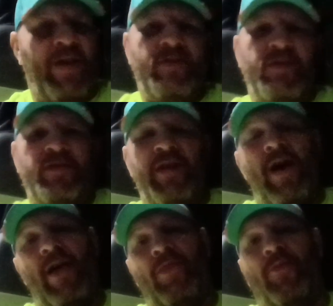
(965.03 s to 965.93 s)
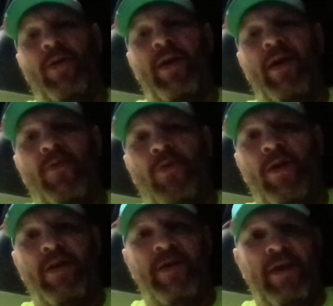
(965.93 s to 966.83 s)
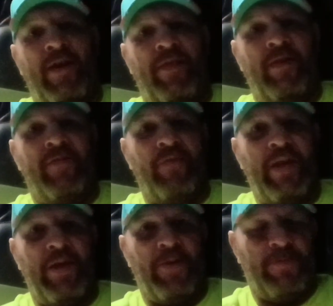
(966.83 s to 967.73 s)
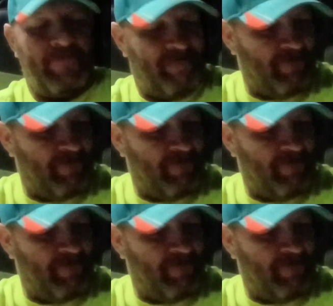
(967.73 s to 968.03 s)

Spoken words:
this is not the way I wanted to end this video.